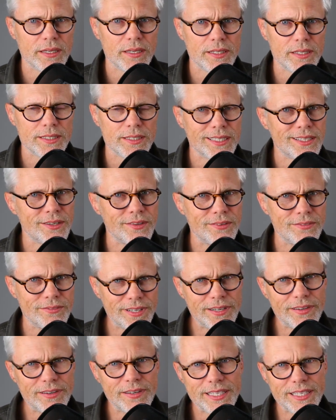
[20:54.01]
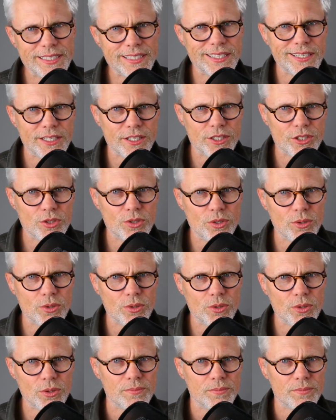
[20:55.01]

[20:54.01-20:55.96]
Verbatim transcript: because then they're very easy to control.